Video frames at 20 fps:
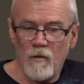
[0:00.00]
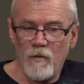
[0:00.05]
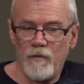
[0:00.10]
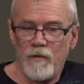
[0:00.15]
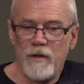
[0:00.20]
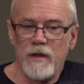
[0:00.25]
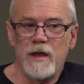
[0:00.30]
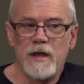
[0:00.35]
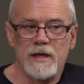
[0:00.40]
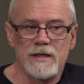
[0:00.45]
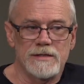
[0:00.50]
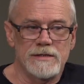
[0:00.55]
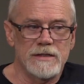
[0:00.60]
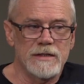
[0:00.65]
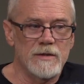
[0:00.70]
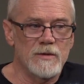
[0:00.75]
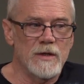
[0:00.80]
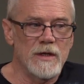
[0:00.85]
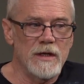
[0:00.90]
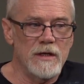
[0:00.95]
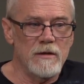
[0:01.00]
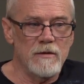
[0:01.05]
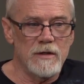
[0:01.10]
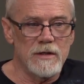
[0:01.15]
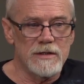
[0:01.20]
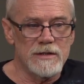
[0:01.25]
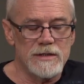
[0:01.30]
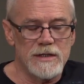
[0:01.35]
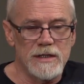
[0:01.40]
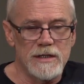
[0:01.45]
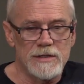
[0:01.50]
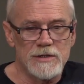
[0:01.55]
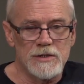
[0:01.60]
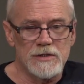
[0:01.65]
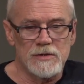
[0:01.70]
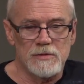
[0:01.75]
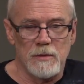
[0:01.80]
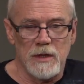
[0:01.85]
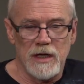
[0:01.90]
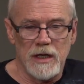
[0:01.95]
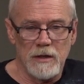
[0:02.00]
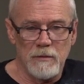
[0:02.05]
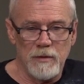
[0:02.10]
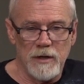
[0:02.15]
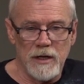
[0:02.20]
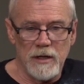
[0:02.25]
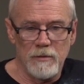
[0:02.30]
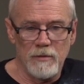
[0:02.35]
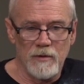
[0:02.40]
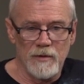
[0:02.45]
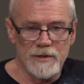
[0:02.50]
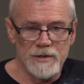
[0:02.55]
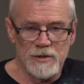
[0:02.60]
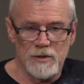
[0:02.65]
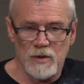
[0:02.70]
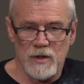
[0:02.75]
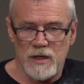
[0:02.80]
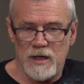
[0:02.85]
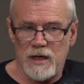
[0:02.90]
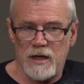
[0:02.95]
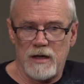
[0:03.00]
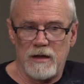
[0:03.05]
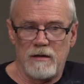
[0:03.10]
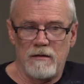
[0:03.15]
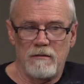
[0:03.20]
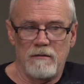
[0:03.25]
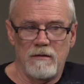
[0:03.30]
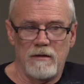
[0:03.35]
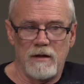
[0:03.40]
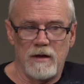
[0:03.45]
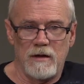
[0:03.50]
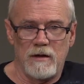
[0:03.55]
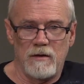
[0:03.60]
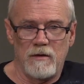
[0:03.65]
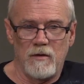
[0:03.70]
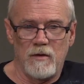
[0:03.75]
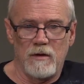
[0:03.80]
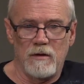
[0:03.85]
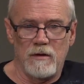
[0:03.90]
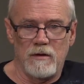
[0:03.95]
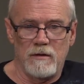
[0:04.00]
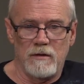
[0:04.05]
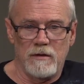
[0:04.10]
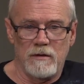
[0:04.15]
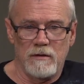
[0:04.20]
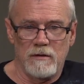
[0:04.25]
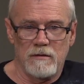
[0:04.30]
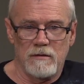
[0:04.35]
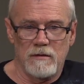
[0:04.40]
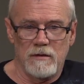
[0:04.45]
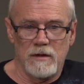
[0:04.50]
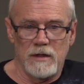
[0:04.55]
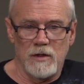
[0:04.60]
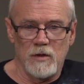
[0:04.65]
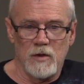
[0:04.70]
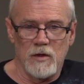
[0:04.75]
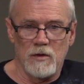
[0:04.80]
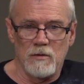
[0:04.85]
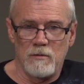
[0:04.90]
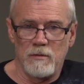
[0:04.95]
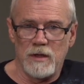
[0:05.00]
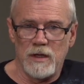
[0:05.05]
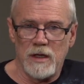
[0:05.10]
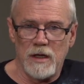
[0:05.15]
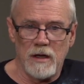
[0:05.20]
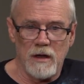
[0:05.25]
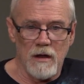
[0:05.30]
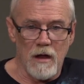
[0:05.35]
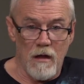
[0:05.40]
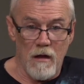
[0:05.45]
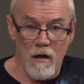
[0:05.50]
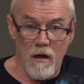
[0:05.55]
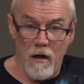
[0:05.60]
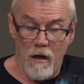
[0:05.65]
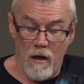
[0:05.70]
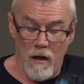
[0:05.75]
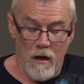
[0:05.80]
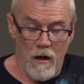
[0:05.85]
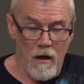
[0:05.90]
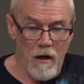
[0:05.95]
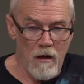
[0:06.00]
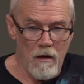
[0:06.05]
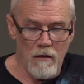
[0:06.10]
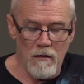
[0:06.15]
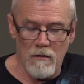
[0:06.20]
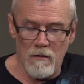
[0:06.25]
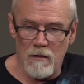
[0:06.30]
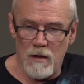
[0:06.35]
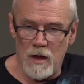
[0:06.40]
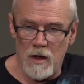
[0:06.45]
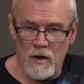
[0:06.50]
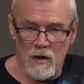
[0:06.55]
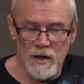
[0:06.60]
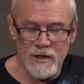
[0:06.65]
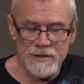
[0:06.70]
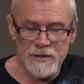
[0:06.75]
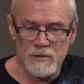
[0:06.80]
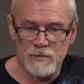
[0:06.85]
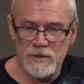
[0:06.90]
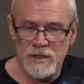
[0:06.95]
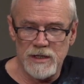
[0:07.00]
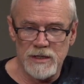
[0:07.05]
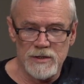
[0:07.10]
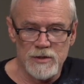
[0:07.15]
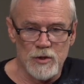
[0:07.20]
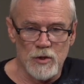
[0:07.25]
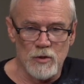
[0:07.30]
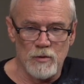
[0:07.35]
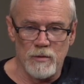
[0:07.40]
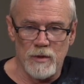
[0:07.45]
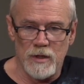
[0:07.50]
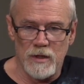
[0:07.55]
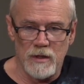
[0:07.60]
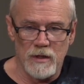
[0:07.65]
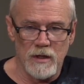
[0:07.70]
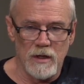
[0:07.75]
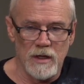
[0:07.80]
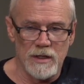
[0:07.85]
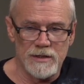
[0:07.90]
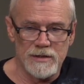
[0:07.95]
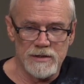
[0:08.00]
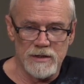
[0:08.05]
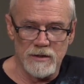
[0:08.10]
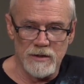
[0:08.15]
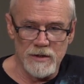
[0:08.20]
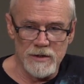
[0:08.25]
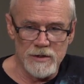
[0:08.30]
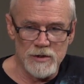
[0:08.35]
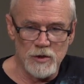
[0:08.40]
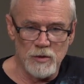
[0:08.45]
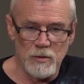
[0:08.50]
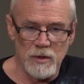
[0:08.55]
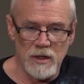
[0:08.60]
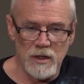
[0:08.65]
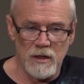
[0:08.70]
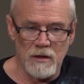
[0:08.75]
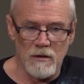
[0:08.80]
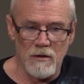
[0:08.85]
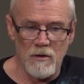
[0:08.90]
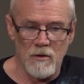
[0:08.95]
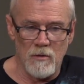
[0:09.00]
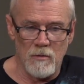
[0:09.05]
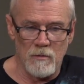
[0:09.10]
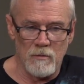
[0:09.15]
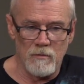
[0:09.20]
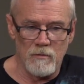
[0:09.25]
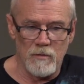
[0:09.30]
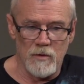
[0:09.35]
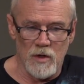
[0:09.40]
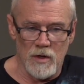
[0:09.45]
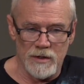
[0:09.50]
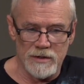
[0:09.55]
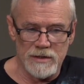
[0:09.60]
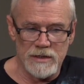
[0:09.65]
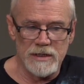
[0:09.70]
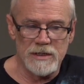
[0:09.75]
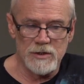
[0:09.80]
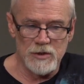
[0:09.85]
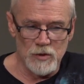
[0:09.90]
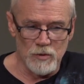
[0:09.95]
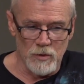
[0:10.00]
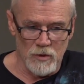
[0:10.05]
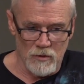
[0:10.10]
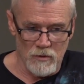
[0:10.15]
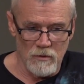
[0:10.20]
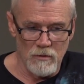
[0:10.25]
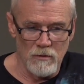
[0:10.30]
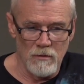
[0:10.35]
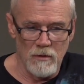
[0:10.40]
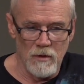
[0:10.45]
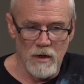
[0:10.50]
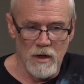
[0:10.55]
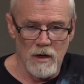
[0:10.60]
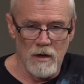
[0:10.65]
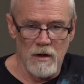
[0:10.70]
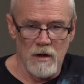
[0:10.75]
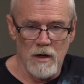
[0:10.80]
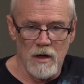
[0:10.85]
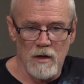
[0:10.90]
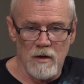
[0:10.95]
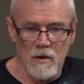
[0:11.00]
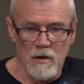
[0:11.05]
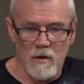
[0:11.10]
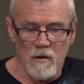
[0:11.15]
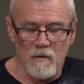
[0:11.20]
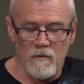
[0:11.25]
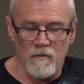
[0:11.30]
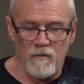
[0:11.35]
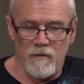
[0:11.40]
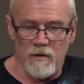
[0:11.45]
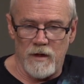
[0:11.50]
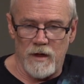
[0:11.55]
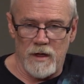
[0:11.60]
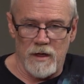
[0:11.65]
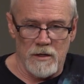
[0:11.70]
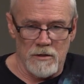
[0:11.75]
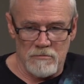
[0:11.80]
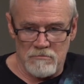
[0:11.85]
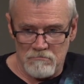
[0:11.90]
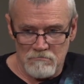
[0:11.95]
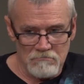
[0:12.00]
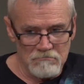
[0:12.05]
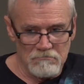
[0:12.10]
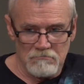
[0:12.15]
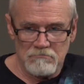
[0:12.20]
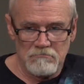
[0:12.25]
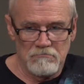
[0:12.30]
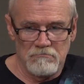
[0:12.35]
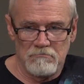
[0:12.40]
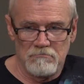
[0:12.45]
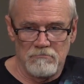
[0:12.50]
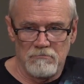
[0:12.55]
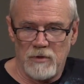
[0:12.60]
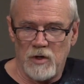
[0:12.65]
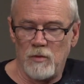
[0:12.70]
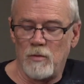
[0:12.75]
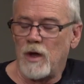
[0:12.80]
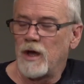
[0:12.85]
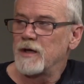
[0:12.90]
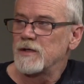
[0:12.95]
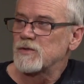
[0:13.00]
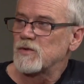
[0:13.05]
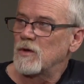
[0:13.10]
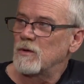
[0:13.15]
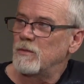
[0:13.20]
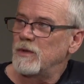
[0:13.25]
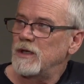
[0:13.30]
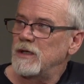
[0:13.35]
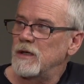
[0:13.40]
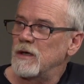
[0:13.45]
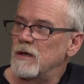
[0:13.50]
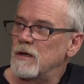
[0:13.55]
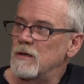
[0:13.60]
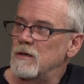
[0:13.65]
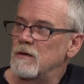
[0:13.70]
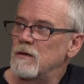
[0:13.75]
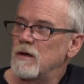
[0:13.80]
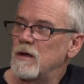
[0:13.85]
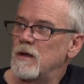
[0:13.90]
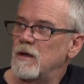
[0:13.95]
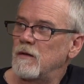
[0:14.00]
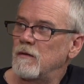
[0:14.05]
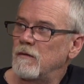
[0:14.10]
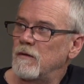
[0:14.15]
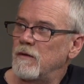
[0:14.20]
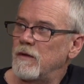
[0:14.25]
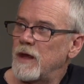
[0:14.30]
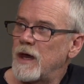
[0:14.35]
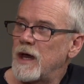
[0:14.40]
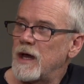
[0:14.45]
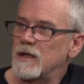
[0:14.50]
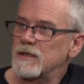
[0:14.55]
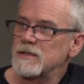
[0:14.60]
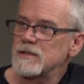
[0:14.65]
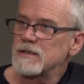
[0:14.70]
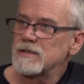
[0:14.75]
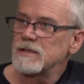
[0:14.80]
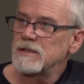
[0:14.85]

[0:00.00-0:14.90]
thing is, you know what? You can teach as many people as you can, and you can be an awesome teacher. But as soon as you become non-teachable, then you might as well be done. And that's